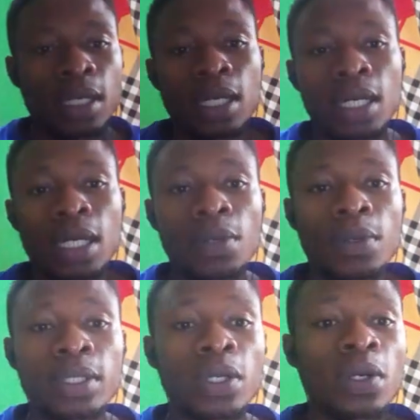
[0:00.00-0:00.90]
what they
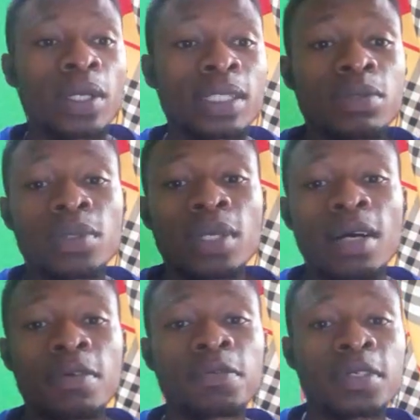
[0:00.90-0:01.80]
call it, we have
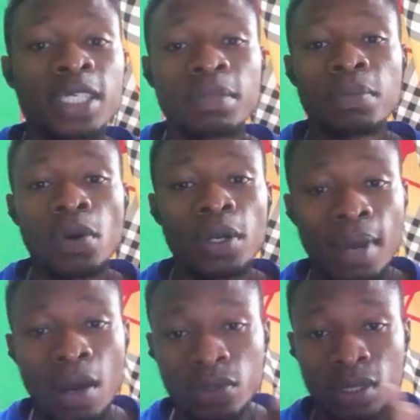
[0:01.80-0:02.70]
keyboard,
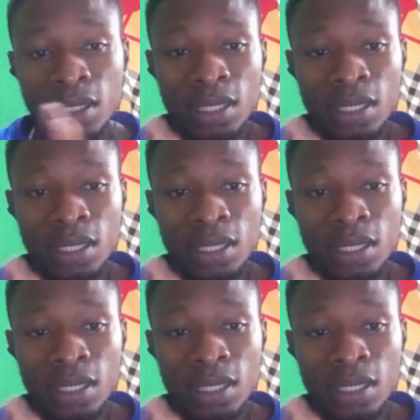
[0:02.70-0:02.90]
mouse,